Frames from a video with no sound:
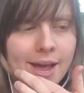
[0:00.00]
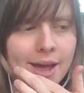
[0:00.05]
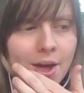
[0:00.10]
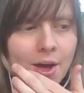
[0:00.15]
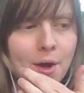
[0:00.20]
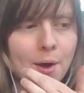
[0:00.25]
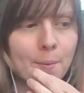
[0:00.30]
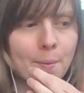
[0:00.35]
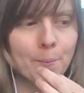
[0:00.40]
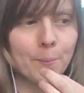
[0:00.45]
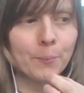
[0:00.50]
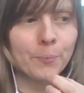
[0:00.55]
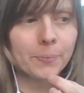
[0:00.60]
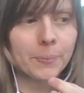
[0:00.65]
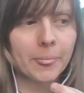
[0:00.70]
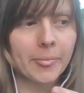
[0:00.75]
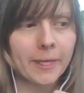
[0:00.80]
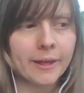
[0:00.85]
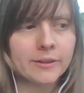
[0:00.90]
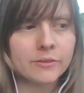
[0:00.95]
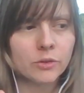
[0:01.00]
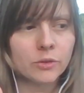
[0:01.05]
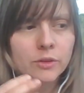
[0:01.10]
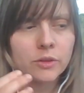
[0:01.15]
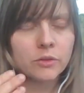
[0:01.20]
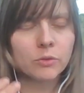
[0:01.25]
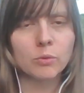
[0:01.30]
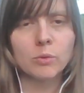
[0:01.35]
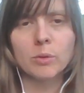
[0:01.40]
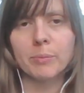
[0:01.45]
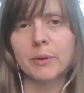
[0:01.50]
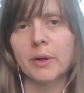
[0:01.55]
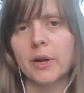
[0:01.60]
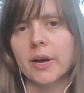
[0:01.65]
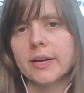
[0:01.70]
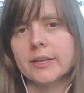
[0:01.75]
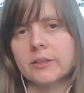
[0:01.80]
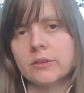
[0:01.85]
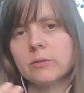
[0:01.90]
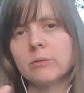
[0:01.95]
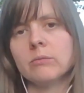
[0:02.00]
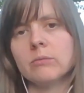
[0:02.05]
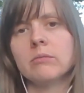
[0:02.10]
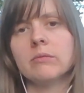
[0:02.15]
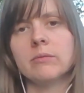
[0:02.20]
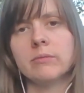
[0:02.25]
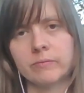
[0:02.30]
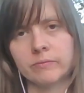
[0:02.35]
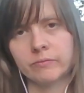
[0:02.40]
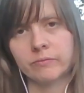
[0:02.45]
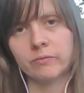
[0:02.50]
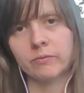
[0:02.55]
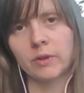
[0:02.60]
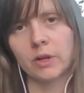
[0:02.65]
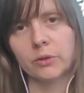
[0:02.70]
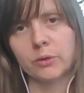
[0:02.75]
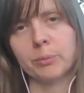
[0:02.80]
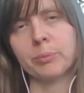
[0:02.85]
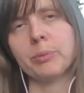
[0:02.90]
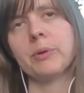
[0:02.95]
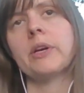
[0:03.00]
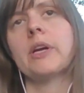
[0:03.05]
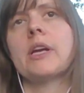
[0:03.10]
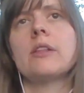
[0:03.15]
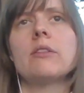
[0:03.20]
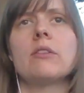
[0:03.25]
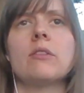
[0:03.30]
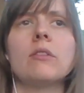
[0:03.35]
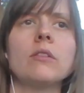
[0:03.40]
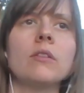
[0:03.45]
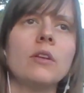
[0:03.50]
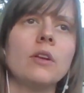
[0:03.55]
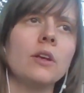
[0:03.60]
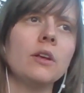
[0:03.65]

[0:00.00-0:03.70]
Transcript: And so this will apply to other breeds,